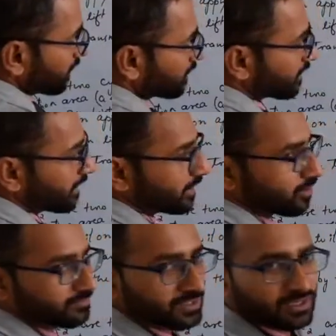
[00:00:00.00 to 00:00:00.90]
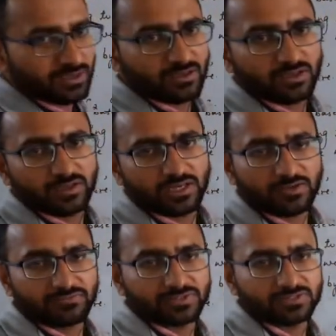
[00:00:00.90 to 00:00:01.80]
the other end of the
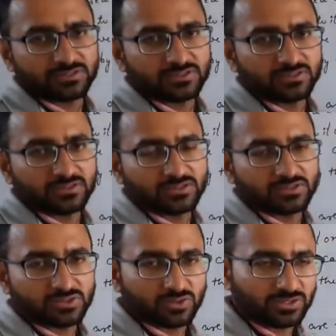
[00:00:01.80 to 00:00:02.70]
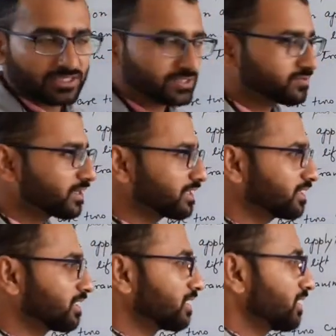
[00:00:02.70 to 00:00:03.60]
lift. So this
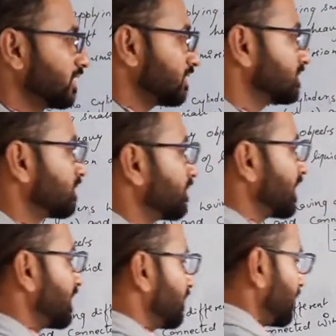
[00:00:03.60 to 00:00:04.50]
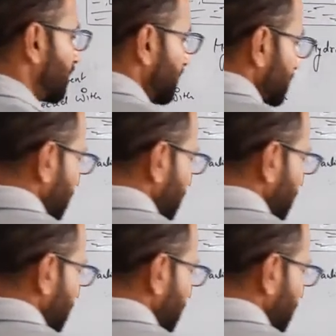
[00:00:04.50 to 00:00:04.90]
one is the very famous